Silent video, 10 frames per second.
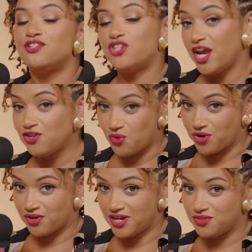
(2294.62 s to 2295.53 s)
change
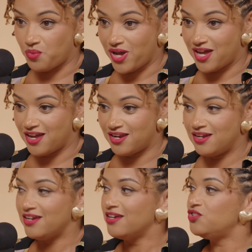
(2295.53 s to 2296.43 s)
order is
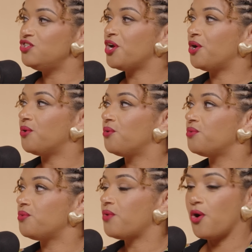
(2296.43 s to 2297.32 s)
when,
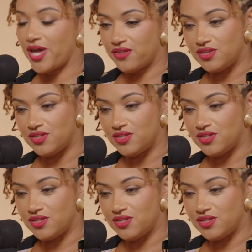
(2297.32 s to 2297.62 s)
okay,